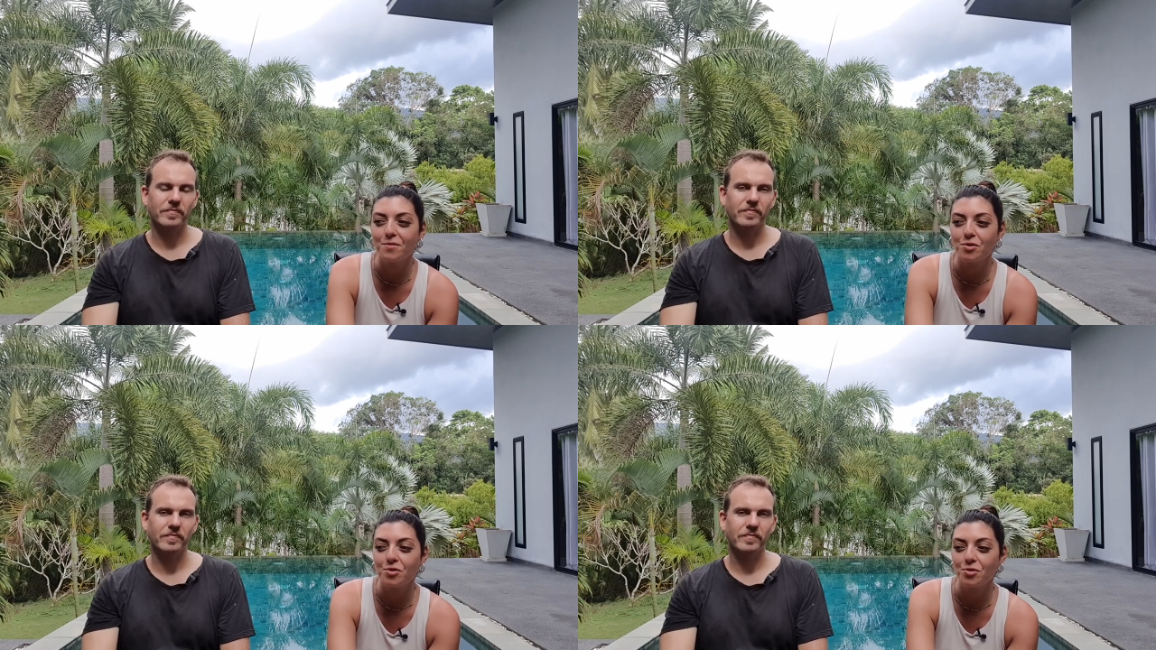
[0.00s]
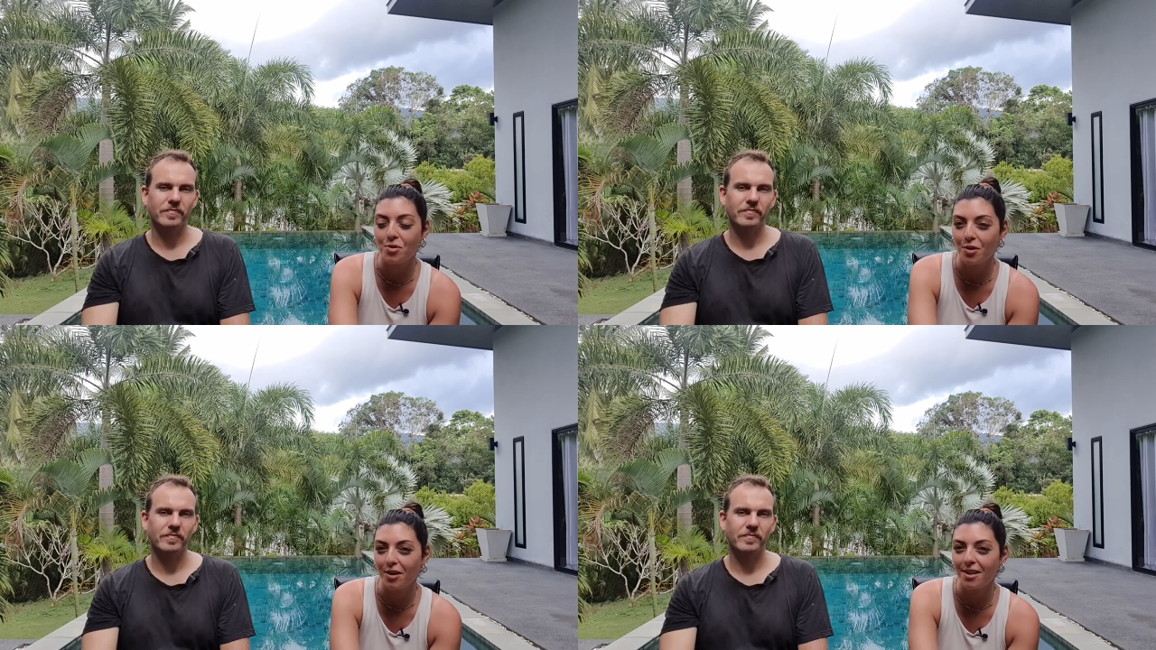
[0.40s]

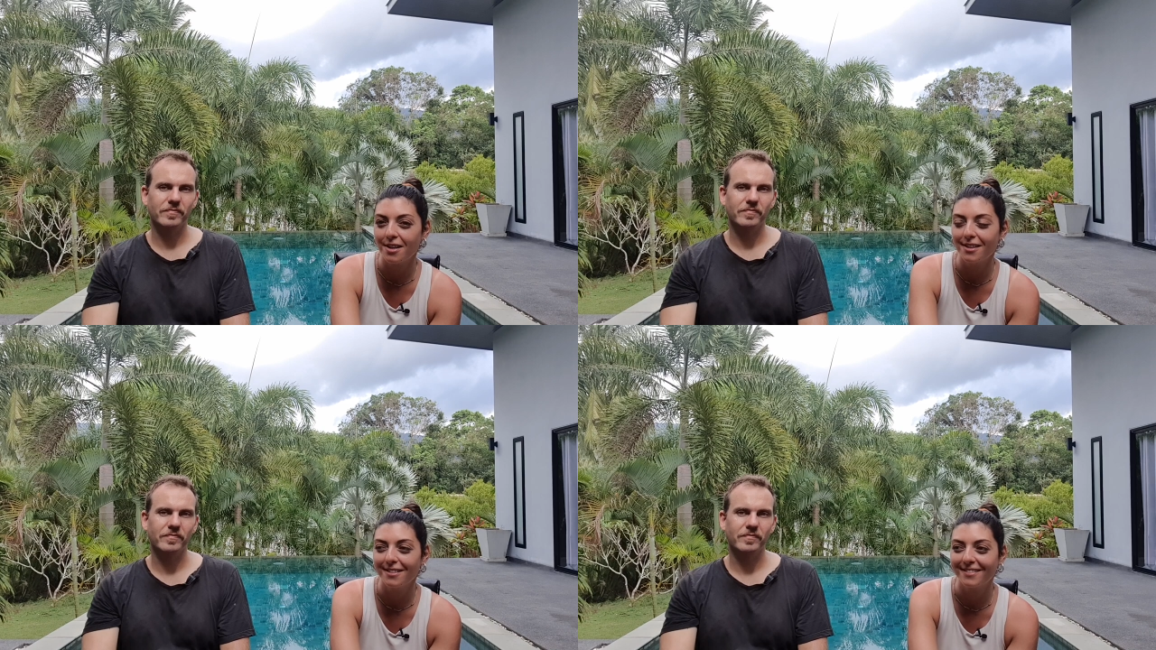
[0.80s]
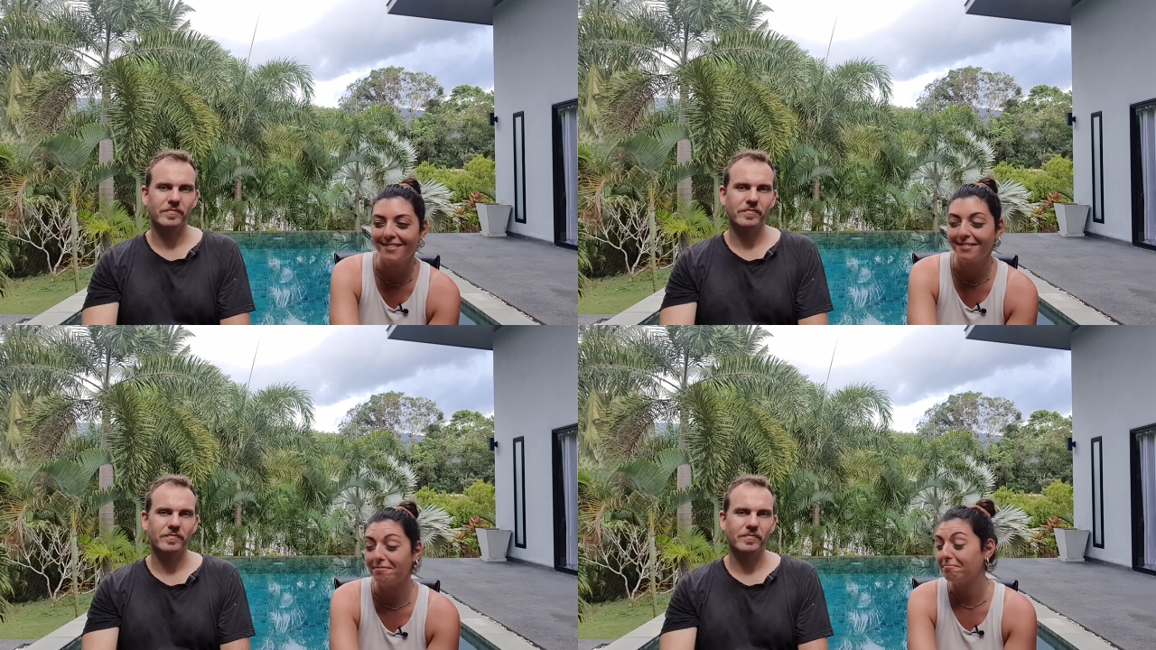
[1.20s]
Speaker 1: stronger
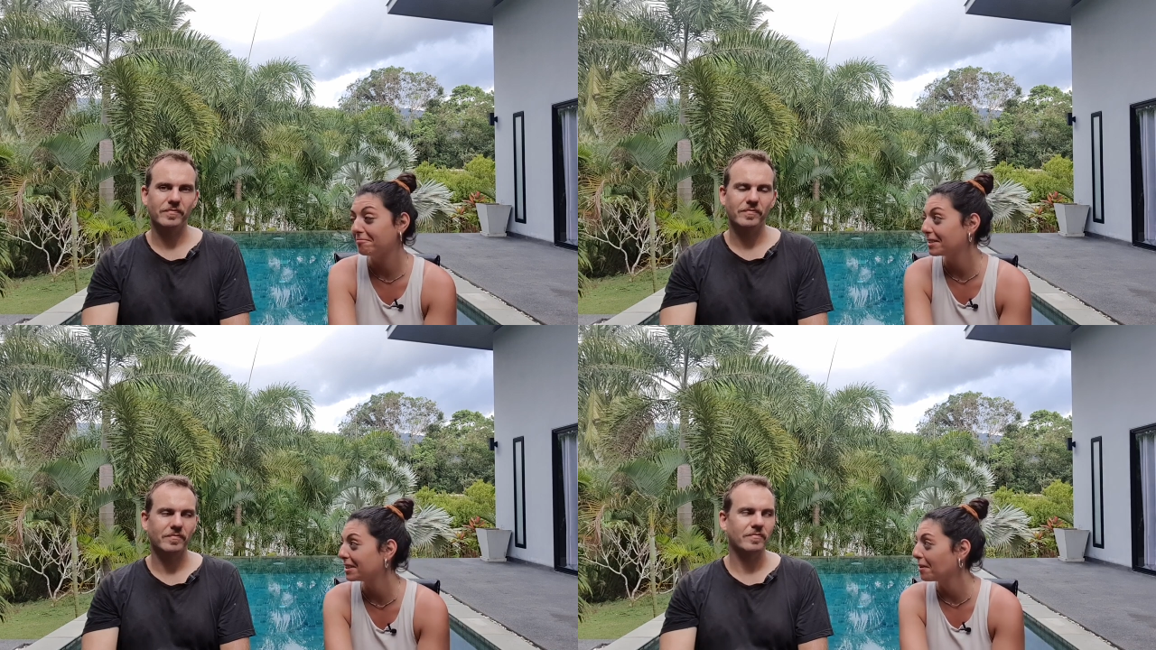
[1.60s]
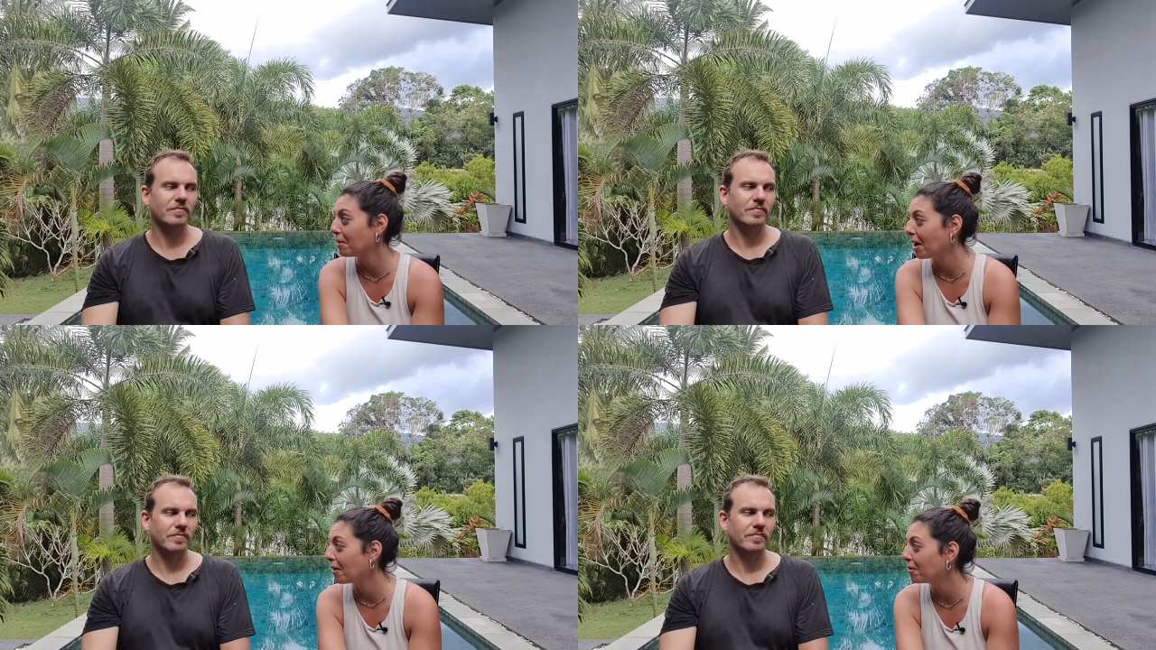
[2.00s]

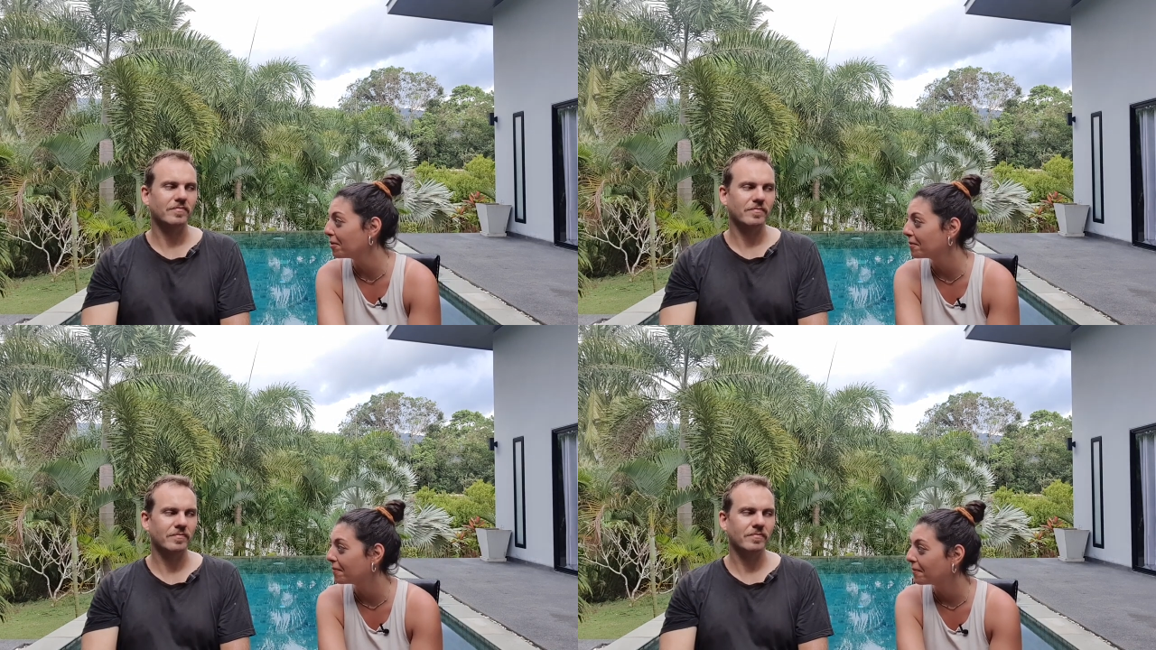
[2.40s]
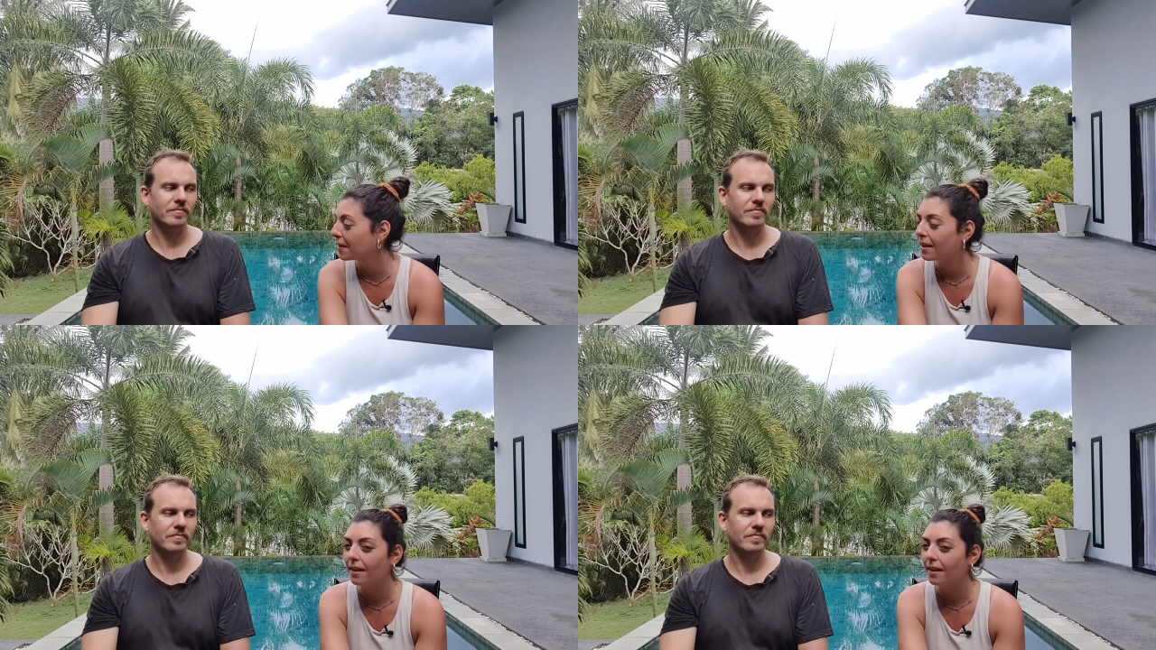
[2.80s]
somehow. Mm-hmm.